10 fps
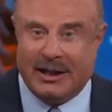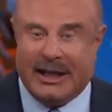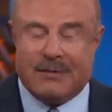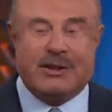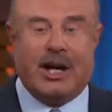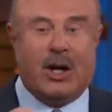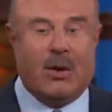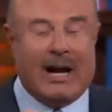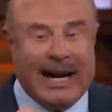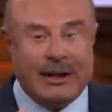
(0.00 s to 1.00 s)
If
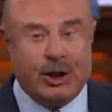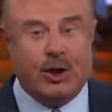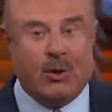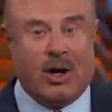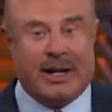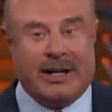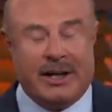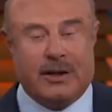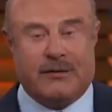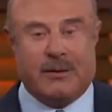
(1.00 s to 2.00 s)
so, I do want to
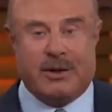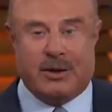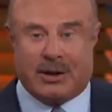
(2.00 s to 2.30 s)
hear from you.